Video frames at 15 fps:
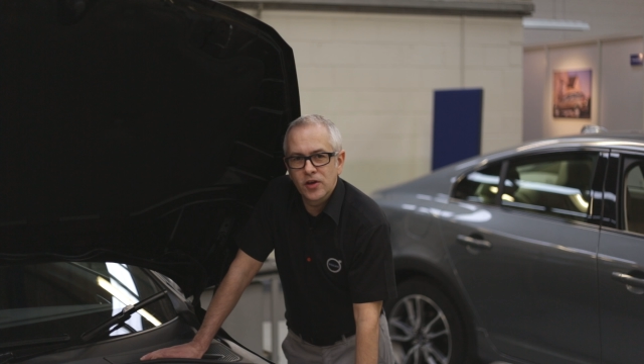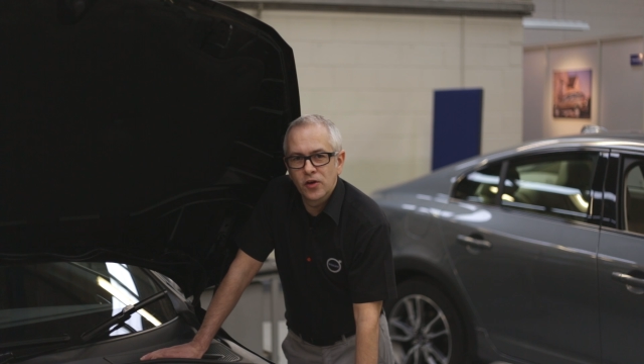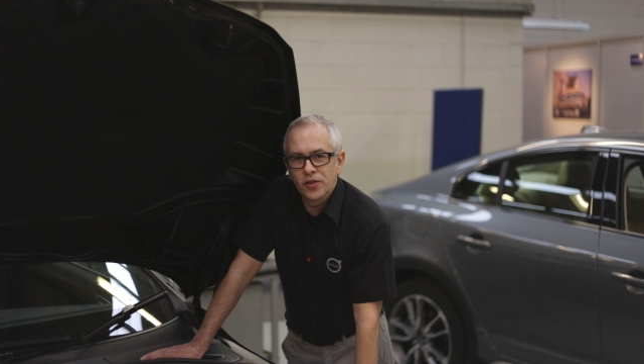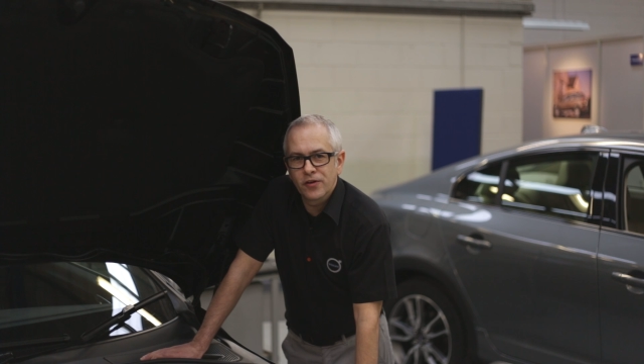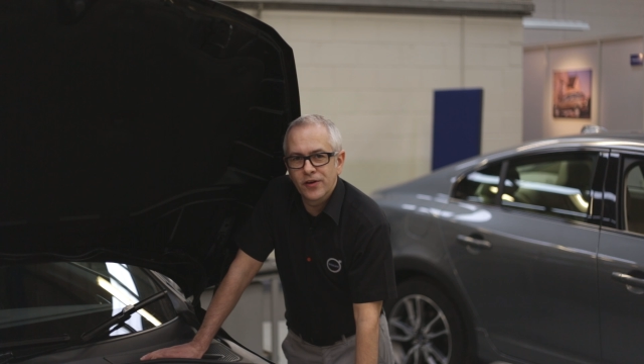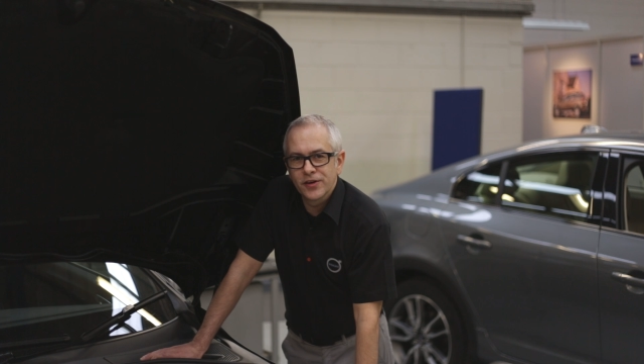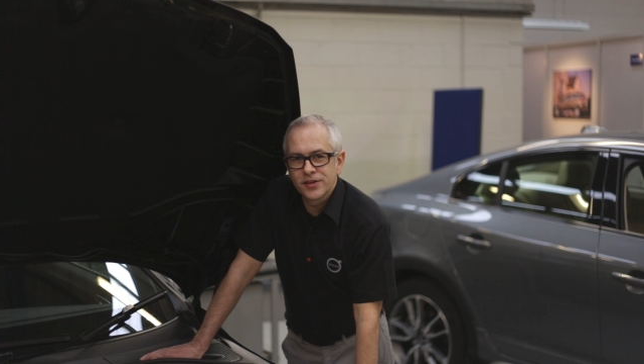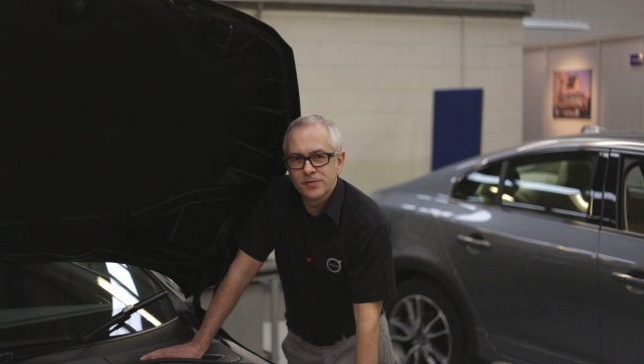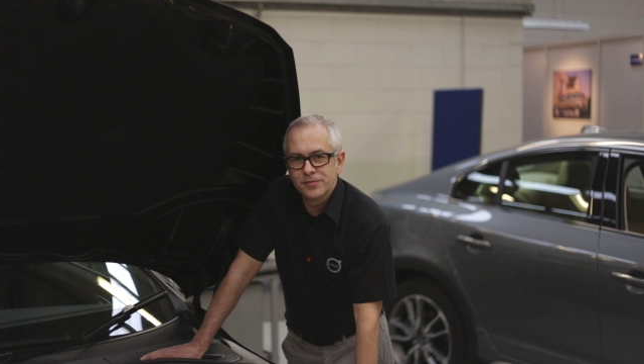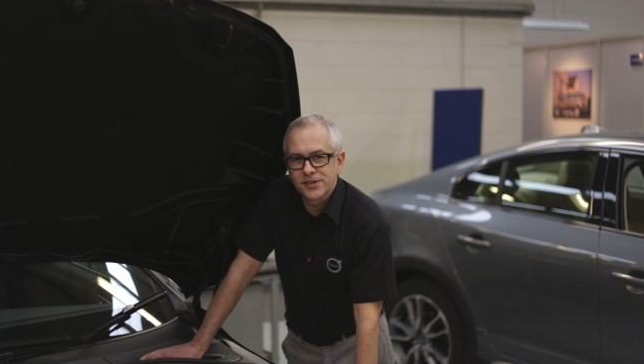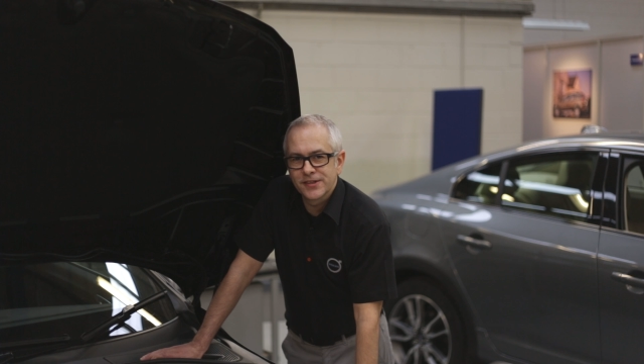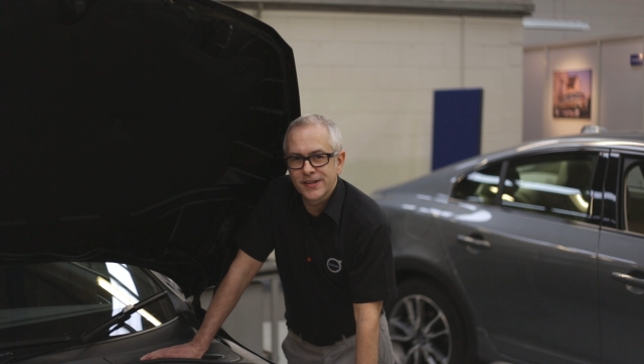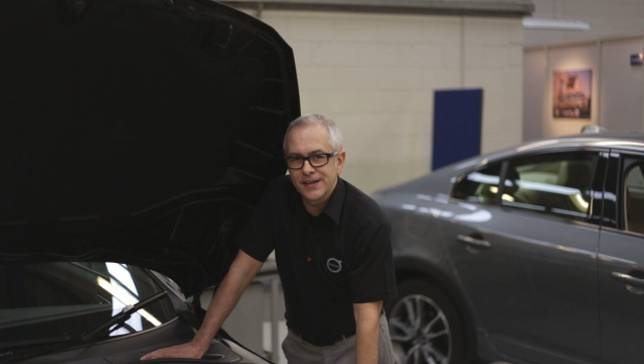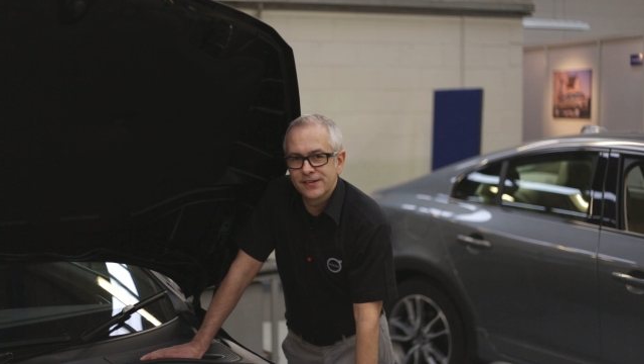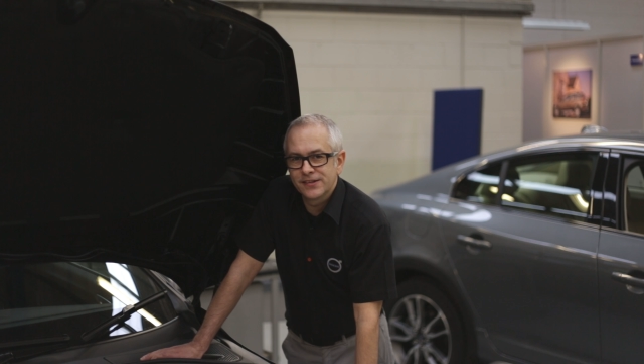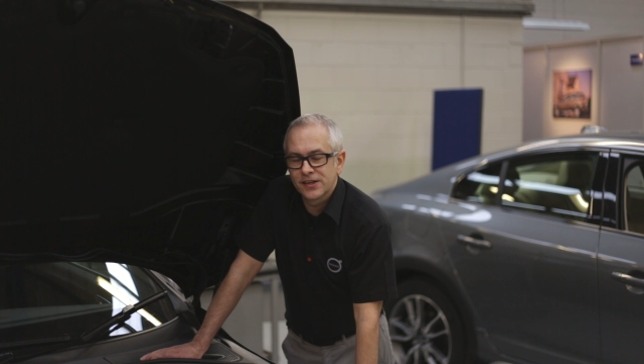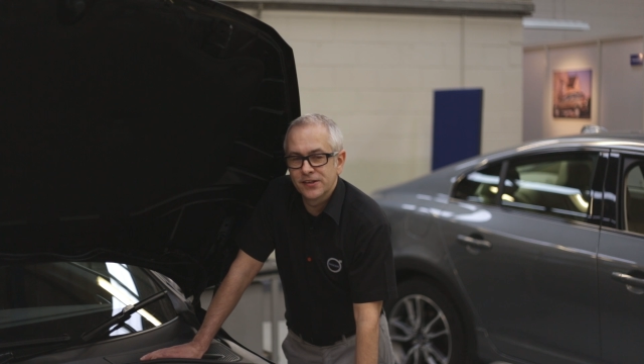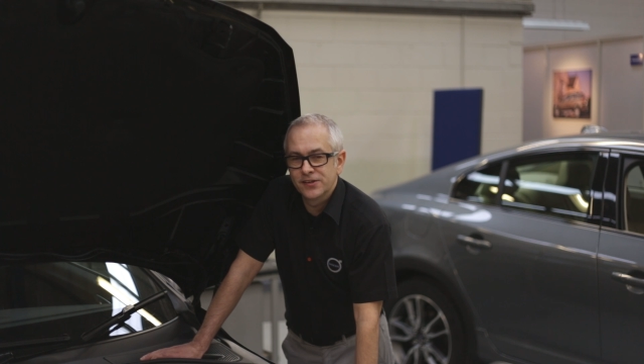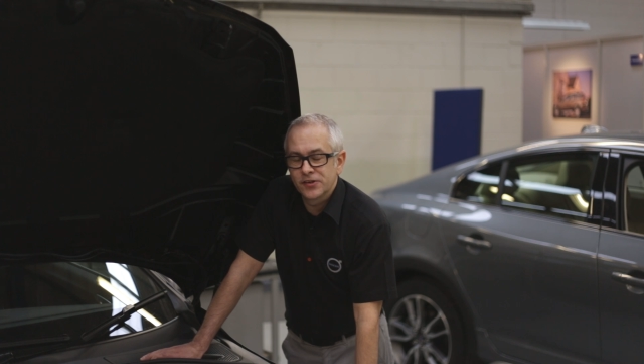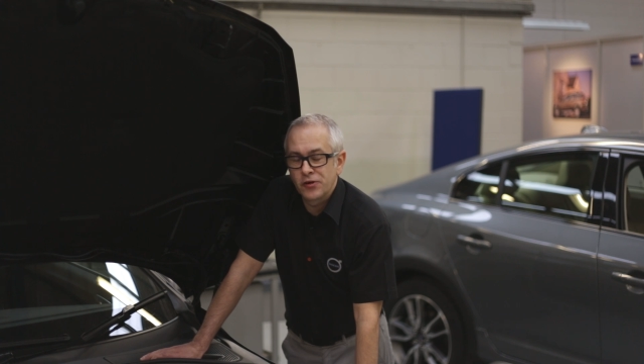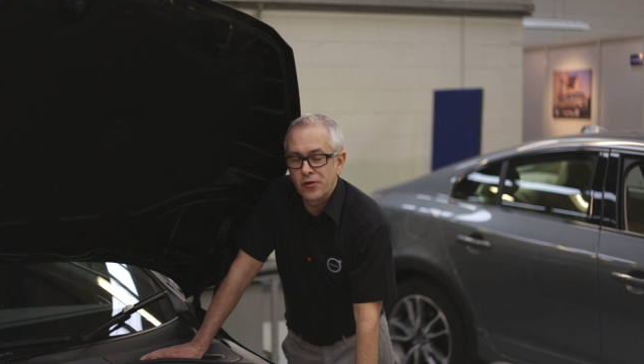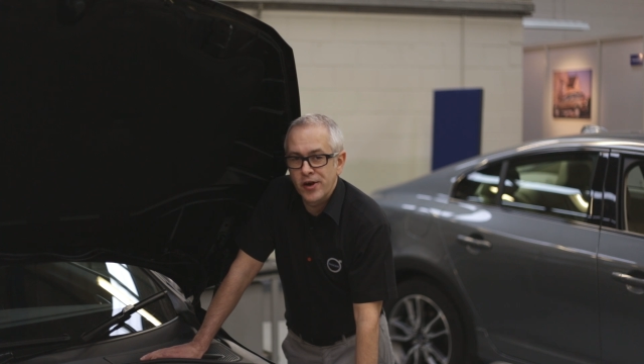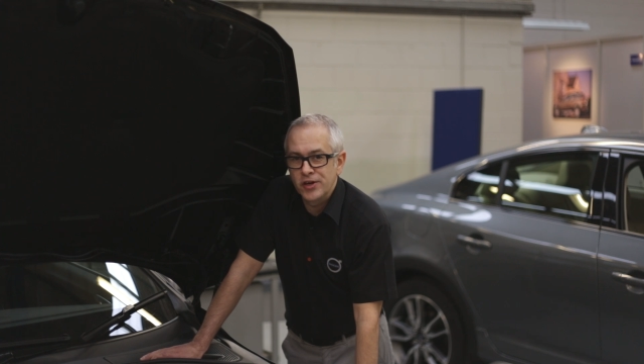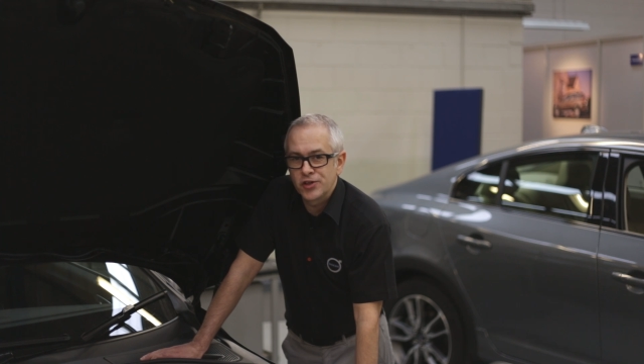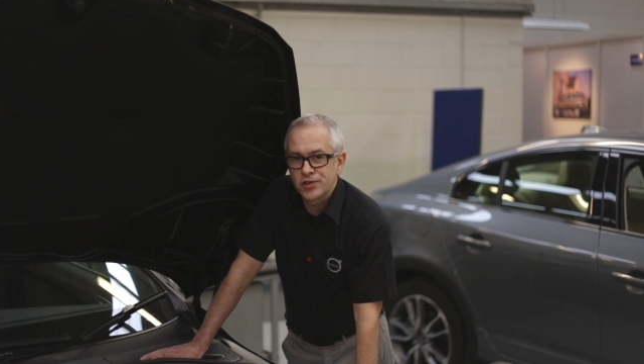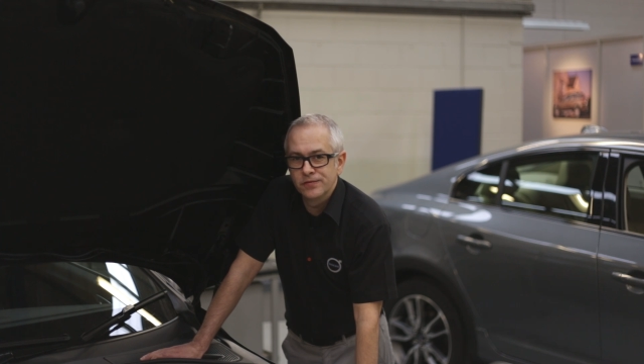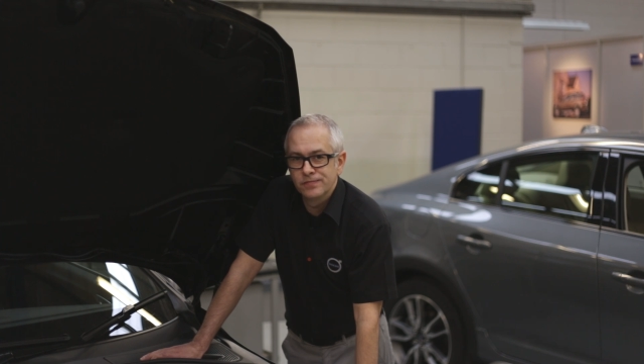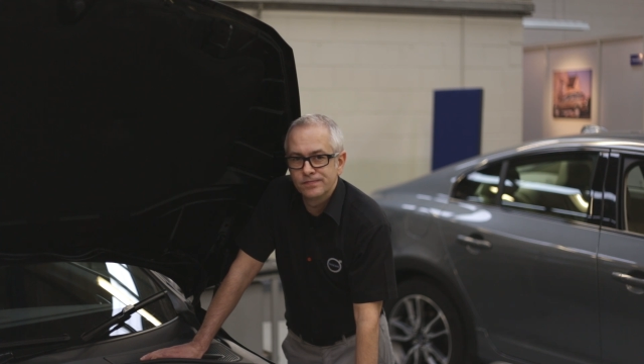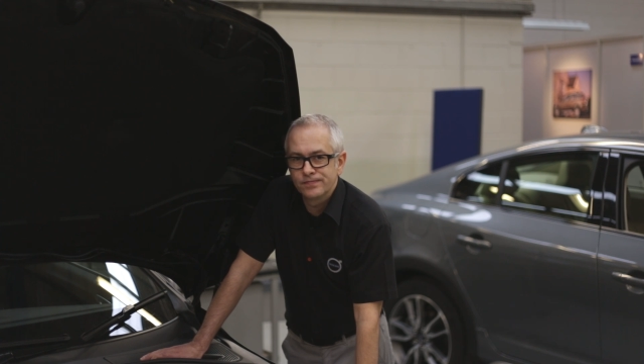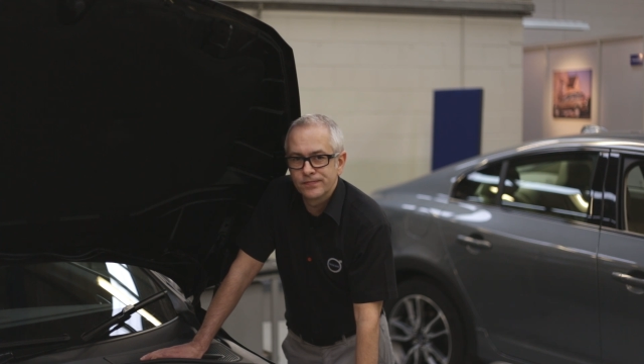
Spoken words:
the other items to take into consideration.